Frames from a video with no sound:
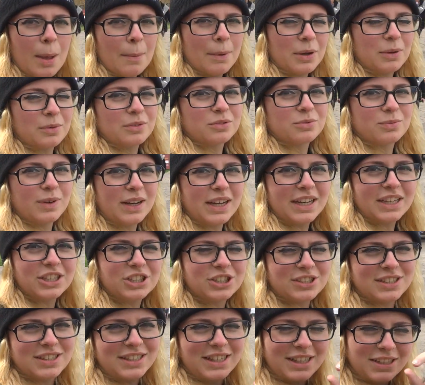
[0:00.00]
But it was really
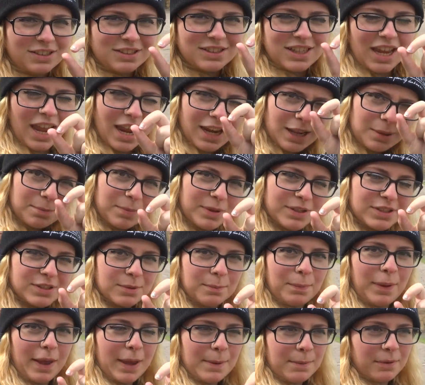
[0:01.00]
just little tiny
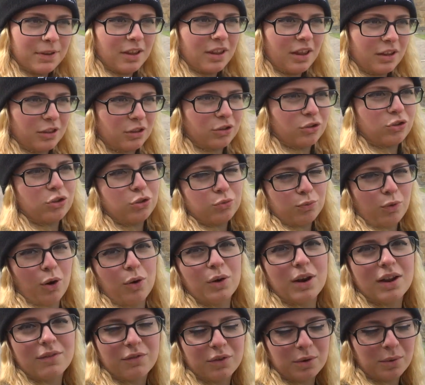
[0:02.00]
bits of paper that they'd
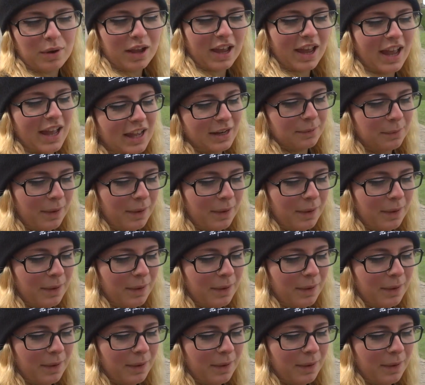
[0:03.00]
thrown everywhere, and